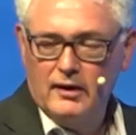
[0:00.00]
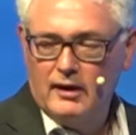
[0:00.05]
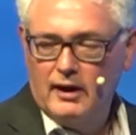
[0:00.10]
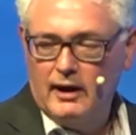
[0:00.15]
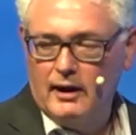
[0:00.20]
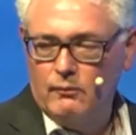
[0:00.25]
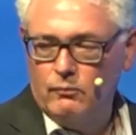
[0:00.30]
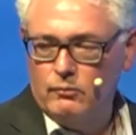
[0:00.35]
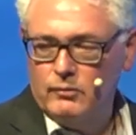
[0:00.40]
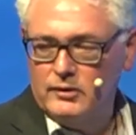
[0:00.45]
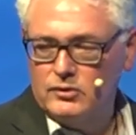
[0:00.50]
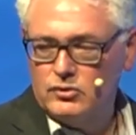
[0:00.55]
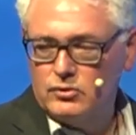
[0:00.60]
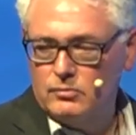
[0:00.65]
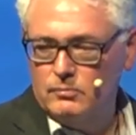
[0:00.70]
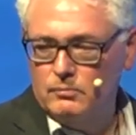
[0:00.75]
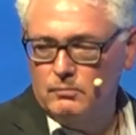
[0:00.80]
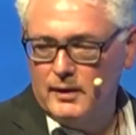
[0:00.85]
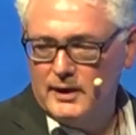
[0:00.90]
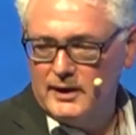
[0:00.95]
and we're
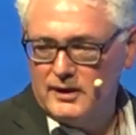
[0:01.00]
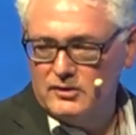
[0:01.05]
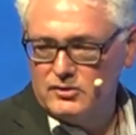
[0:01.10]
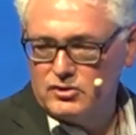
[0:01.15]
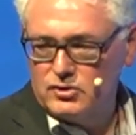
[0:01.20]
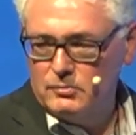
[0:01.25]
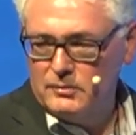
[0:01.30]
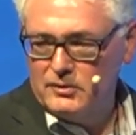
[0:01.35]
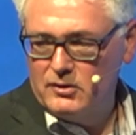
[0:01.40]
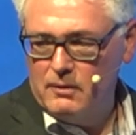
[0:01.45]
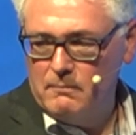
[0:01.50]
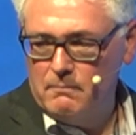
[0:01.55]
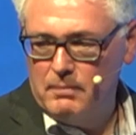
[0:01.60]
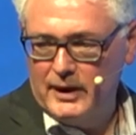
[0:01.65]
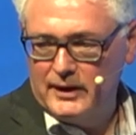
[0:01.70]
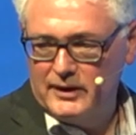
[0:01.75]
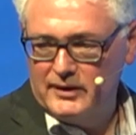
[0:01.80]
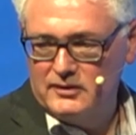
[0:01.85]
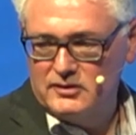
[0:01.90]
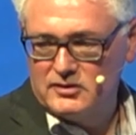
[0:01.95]
making sure we've got a
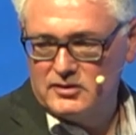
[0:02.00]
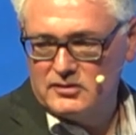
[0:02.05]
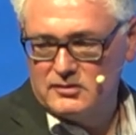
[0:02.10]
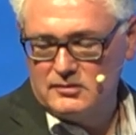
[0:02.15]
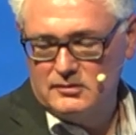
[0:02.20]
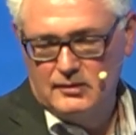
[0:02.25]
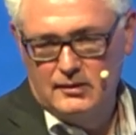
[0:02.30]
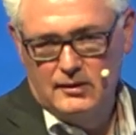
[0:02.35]
balance